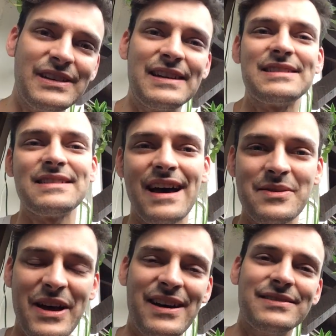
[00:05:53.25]
And it's
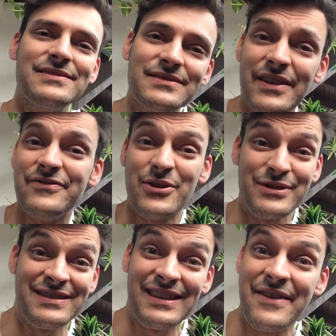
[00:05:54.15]
not about a
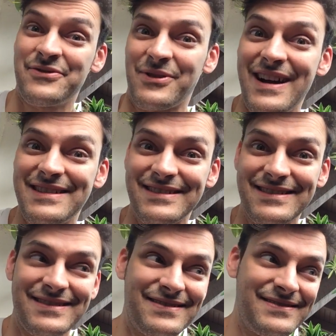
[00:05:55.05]
phony left-right
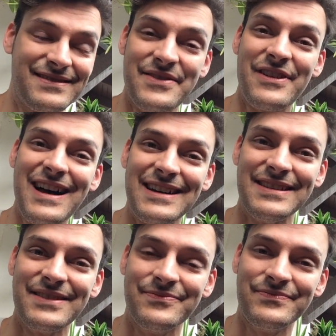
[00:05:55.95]
divide.